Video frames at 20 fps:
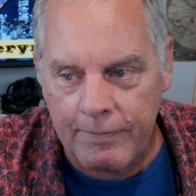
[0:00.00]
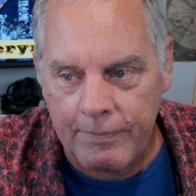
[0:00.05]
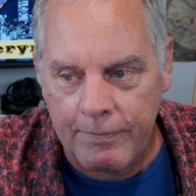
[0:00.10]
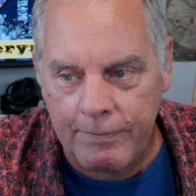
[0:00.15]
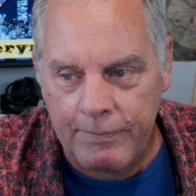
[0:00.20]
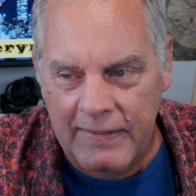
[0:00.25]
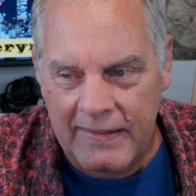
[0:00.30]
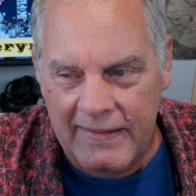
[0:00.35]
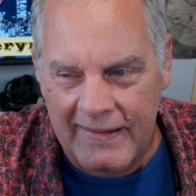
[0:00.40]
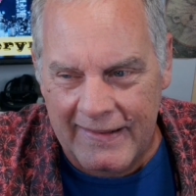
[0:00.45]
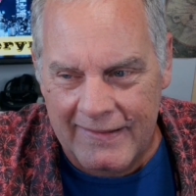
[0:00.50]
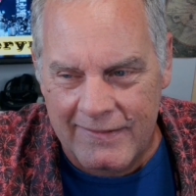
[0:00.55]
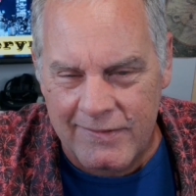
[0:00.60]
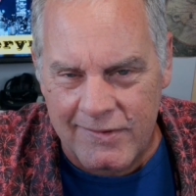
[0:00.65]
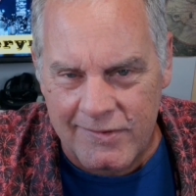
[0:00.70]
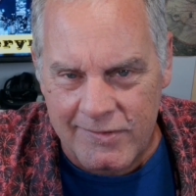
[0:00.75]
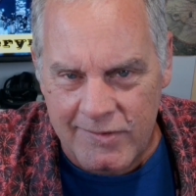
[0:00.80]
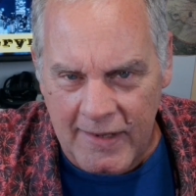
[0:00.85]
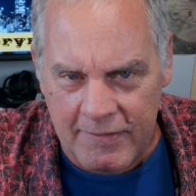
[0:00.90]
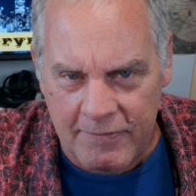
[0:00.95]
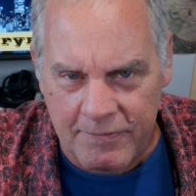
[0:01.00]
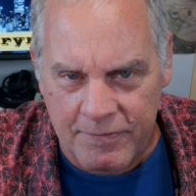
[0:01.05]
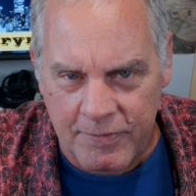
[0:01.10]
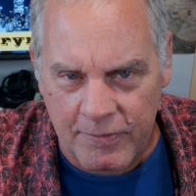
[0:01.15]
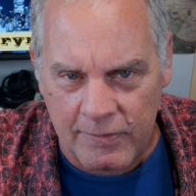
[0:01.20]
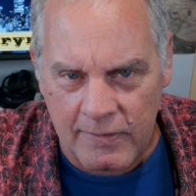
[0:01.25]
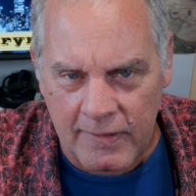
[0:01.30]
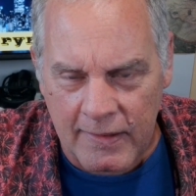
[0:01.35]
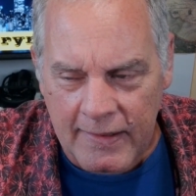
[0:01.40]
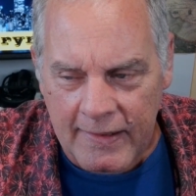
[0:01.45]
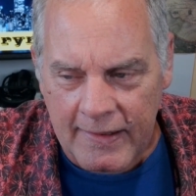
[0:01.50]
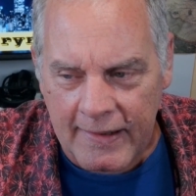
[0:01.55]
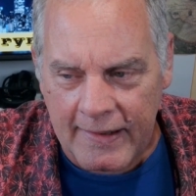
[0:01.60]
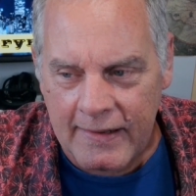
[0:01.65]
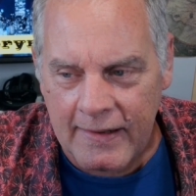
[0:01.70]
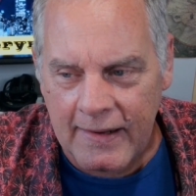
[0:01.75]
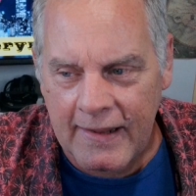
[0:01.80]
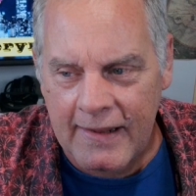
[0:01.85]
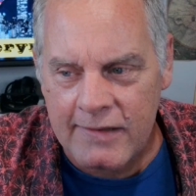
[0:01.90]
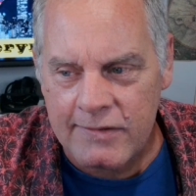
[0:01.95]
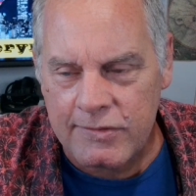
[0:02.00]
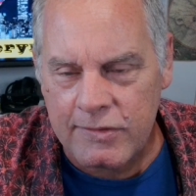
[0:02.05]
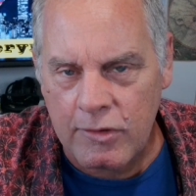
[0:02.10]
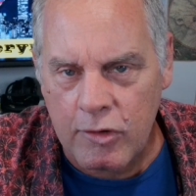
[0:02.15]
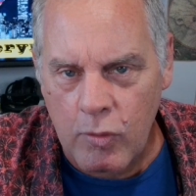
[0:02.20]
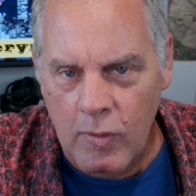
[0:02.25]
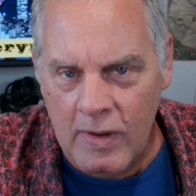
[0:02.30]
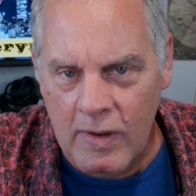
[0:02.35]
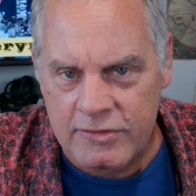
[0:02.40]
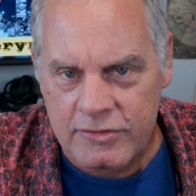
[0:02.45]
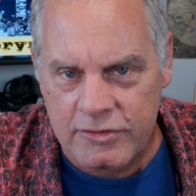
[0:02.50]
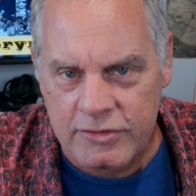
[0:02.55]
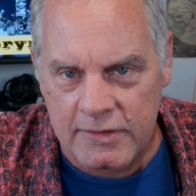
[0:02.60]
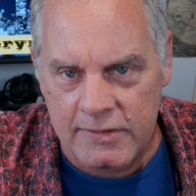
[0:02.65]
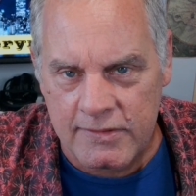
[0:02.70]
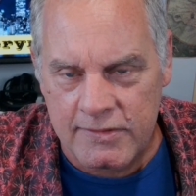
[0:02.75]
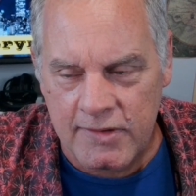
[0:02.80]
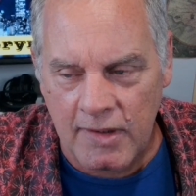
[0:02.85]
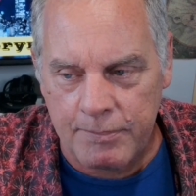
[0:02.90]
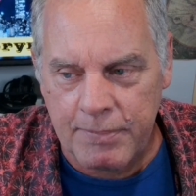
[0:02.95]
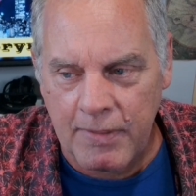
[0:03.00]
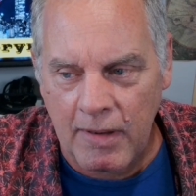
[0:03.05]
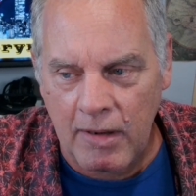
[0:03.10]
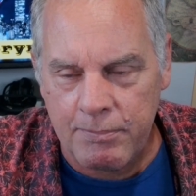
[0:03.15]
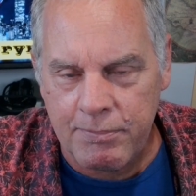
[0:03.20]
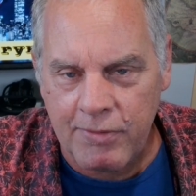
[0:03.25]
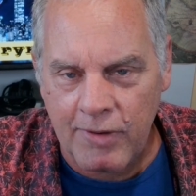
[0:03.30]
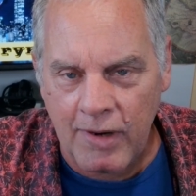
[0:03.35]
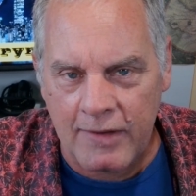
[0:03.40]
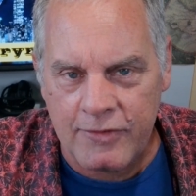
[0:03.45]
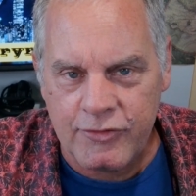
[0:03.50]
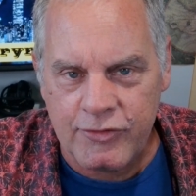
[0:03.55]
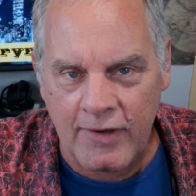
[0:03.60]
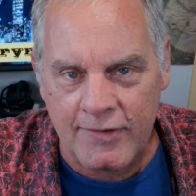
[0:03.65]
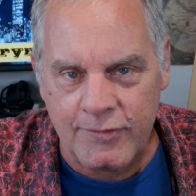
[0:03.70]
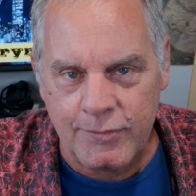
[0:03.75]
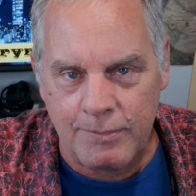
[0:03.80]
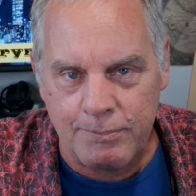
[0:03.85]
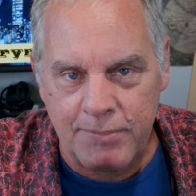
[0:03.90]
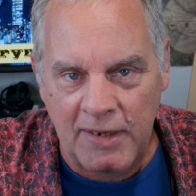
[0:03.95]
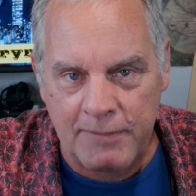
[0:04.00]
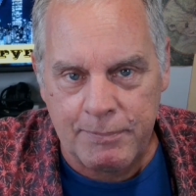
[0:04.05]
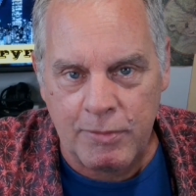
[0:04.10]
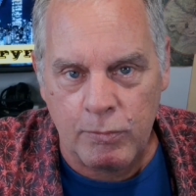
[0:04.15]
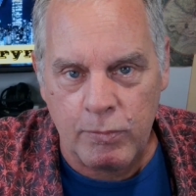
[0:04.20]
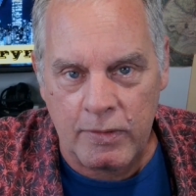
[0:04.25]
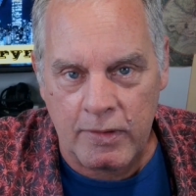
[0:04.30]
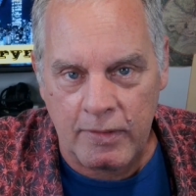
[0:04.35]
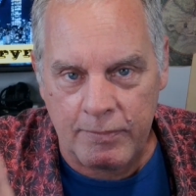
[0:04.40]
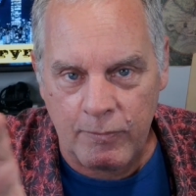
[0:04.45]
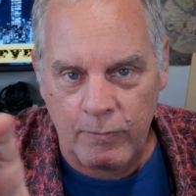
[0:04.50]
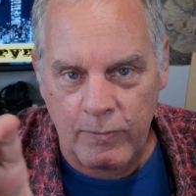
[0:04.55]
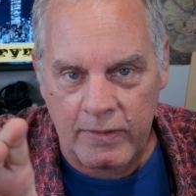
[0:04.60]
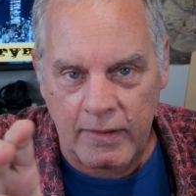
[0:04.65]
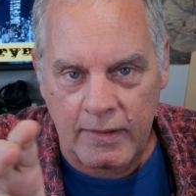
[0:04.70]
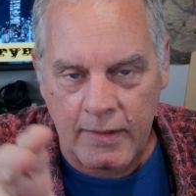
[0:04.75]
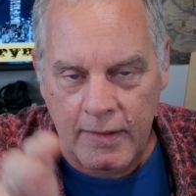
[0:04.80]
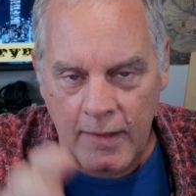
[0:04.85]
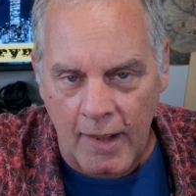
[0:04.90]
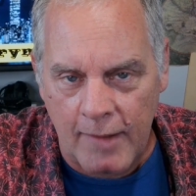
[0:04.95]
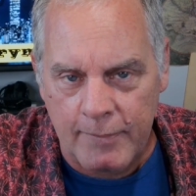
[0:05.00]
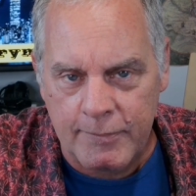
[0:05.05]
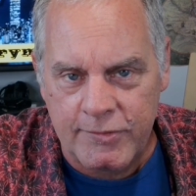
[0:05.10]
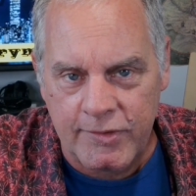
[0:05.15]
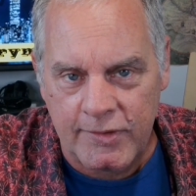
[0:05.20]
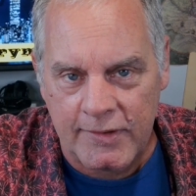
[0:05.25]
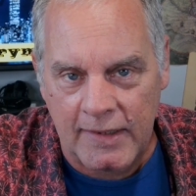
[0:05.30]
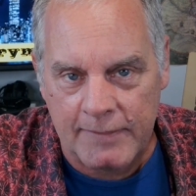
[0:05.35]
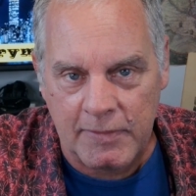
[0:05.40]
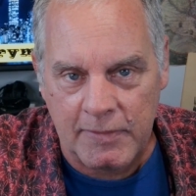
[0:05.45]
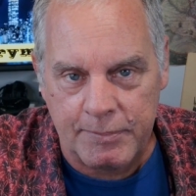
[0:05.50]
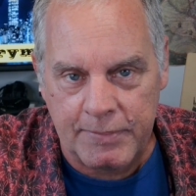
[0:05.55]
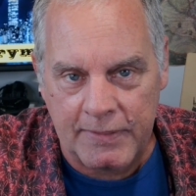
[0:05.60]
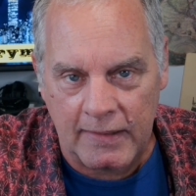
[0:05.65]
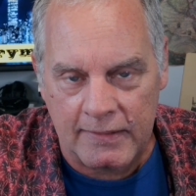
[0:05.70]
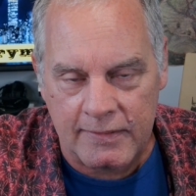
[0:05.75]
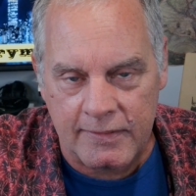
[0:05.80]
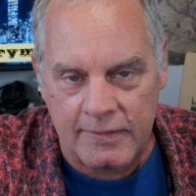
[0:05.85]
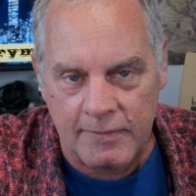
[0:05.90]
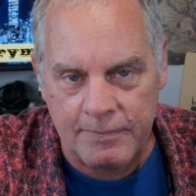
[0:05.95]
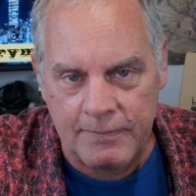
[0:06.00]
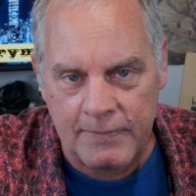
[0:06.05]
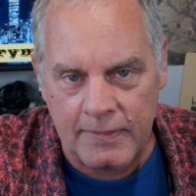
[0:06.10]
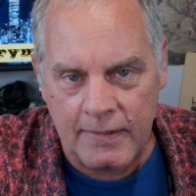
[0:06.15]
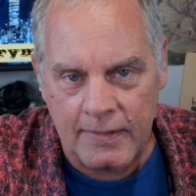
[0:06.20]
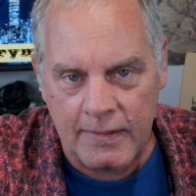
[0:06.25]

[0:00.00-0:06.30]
be insightful and ask questions about projects when people were to come to him about them,